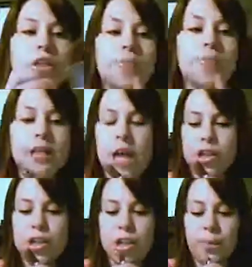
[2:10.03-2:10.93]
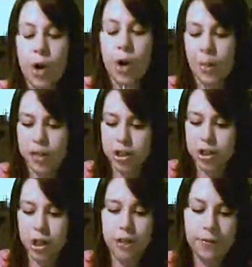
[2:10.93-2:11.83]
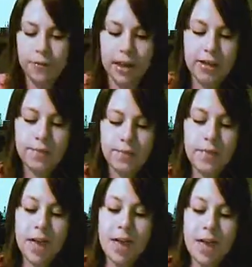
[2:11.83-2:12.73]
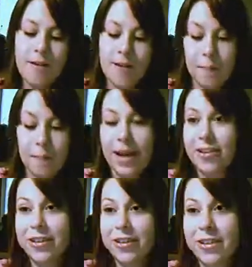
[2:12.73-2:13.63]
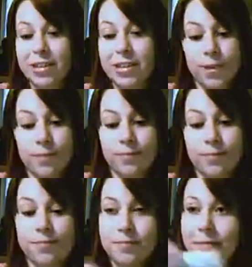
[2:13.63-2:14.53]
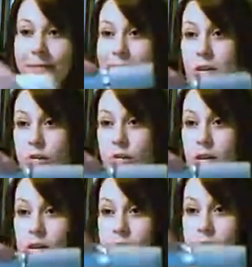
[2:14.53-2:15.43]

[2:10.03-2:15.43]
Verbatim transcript: but it's actually purplish color for like vampires. And it looks